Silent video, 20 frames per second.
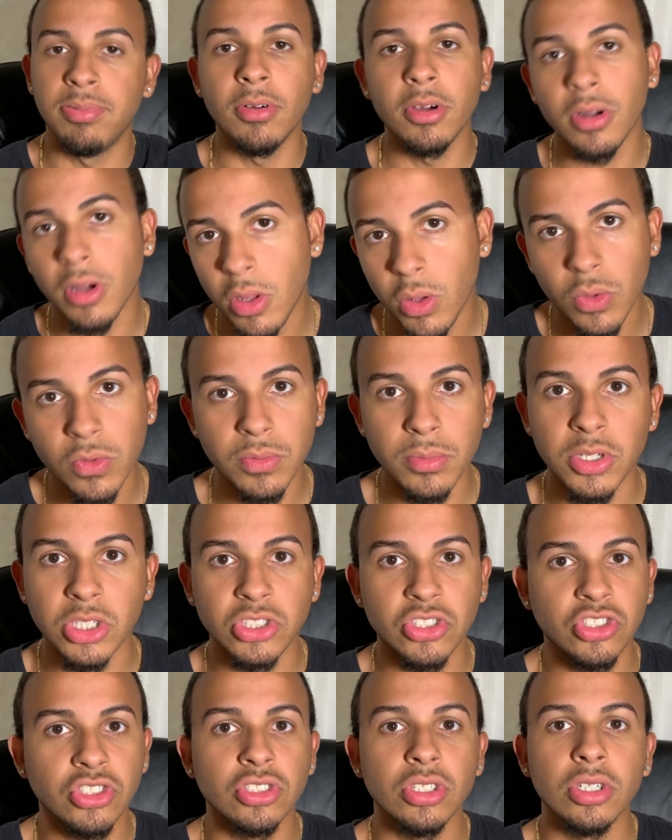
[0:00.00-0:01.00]
blood all over my
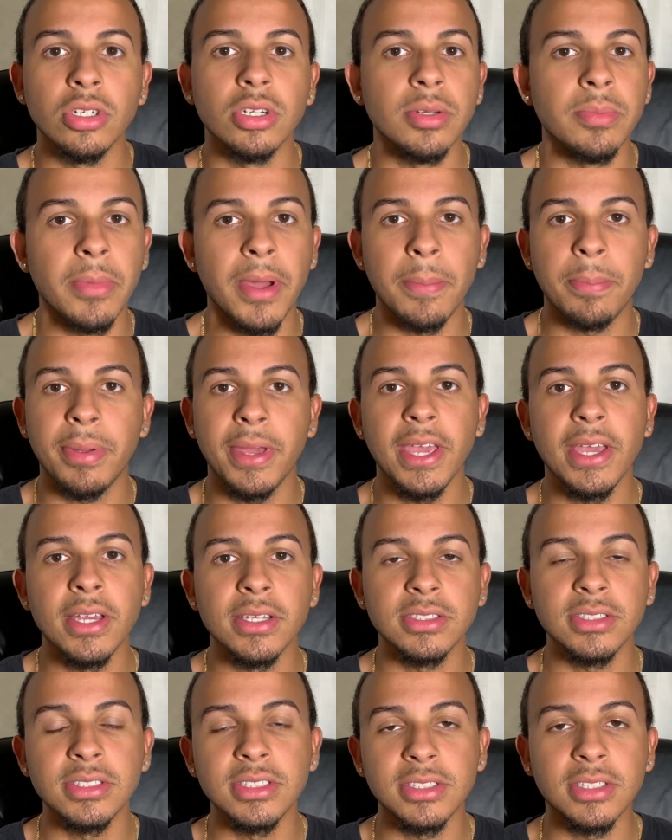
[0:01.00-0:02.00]
shirt and my
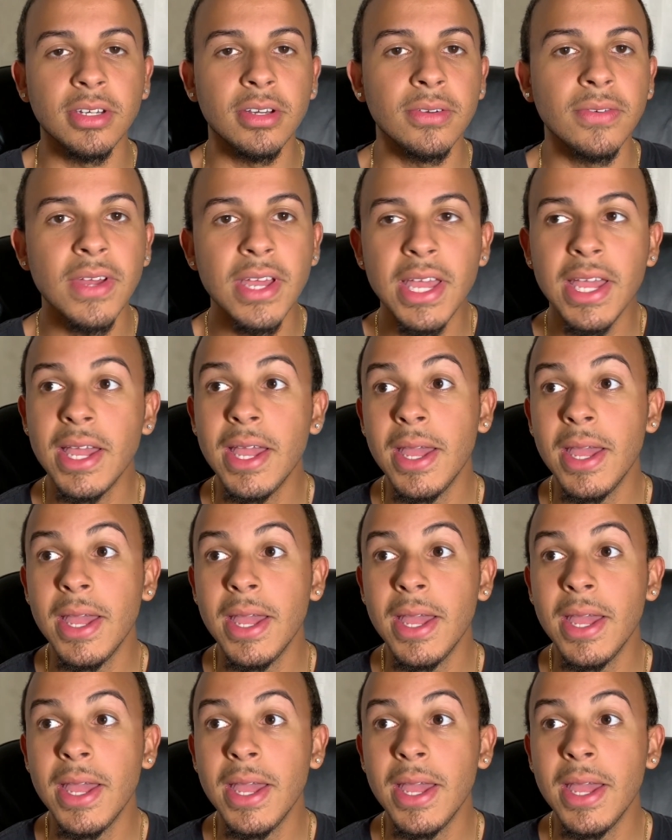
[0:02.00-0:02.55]
pants and stuff.